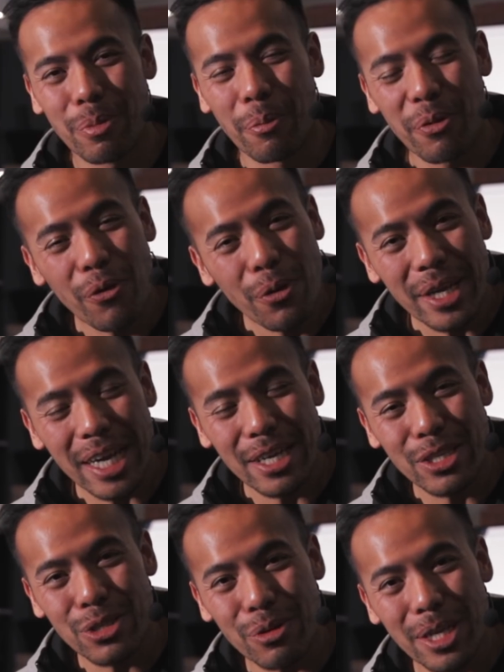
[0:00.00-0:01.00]
But before we get
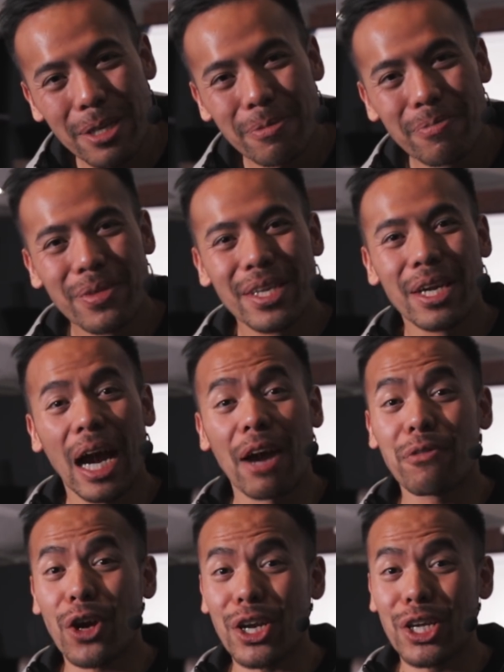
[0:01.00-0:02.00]
into it,
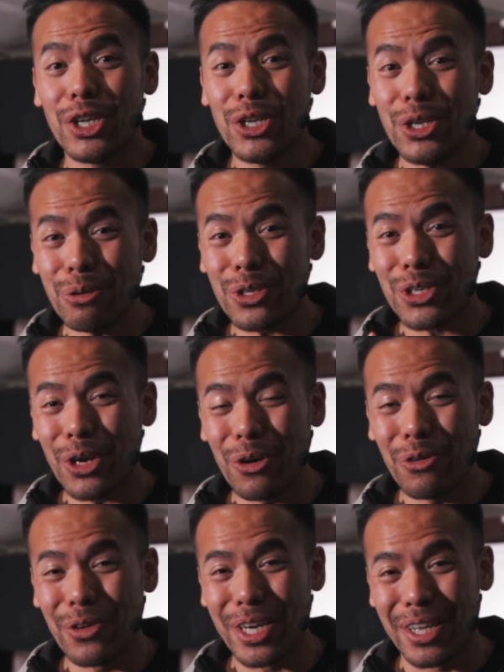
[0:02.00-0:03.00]
I've got a new
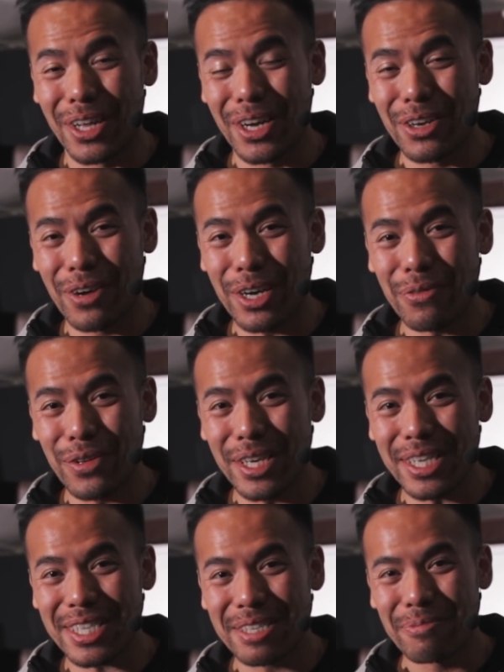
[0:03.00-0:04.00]
showreel. Are you ready for
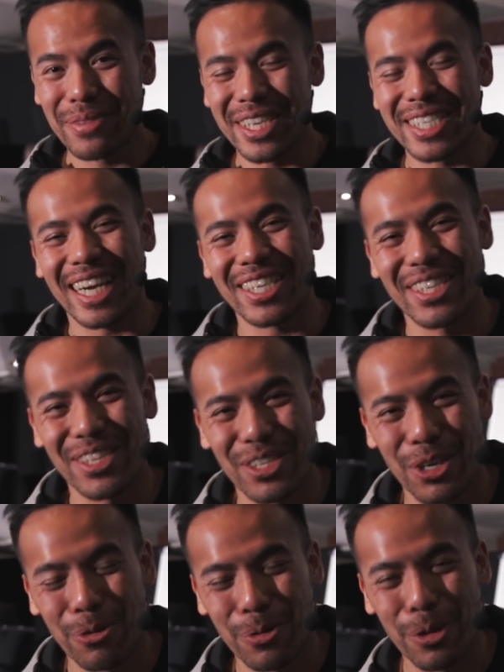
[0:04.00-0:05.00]
this? This is actually the
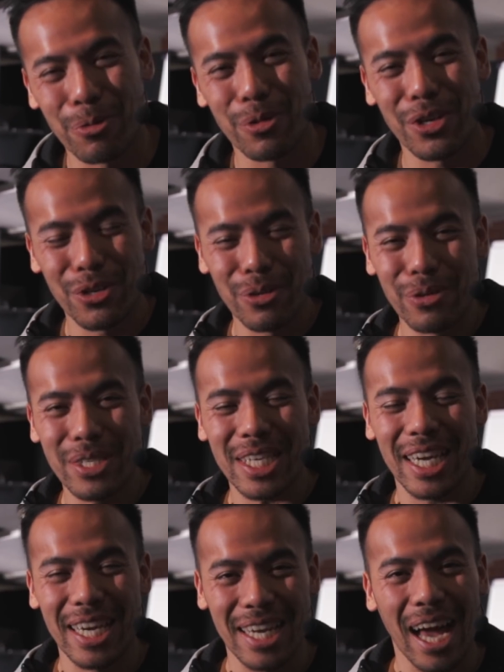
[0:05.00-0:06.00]
showreel we use
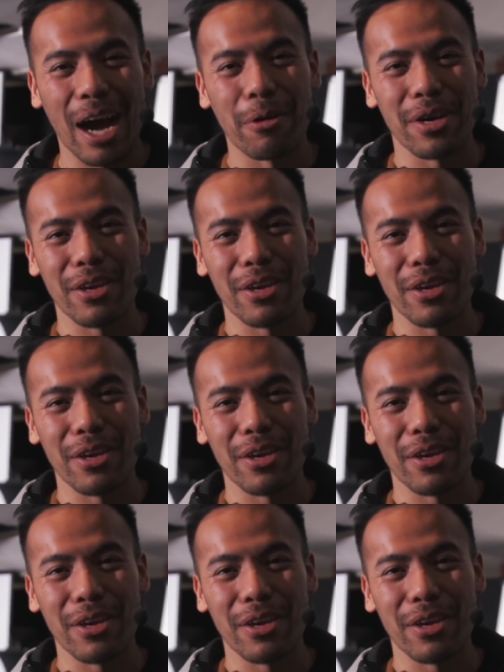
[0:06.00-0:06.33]
in our